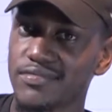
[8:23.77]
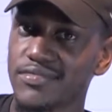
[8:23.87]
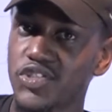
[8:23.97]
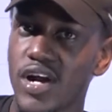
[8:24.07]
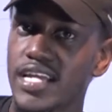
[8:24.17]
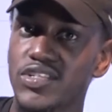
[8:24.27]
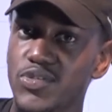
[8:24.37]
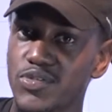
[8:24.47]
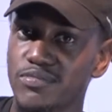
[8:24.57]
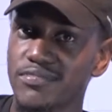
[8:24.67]
try
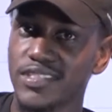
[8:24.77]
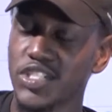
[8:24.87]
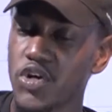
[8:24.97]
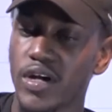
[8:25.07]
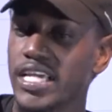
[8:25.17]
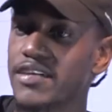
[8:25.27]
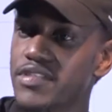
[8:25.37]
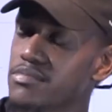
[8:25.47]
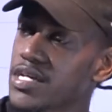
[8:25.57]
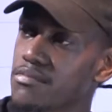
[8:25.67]
to, you know, give
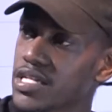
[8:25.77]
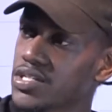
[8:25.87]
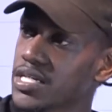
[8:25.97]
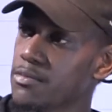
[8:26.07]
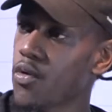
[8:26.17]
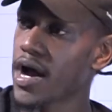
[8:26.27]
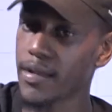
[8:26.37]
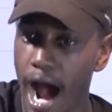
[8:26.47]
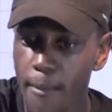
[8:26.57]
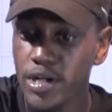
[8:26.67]
them something to keep quiet.
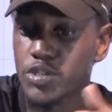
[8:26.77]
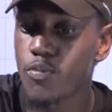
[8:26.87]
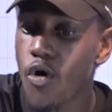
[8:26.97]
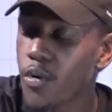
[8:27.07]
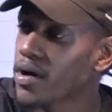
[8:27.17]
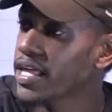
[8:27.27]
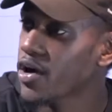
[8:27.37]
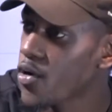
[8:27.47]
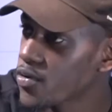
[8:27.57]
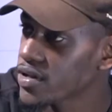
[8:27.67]
How much more were they
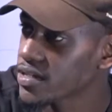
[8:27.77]
owed?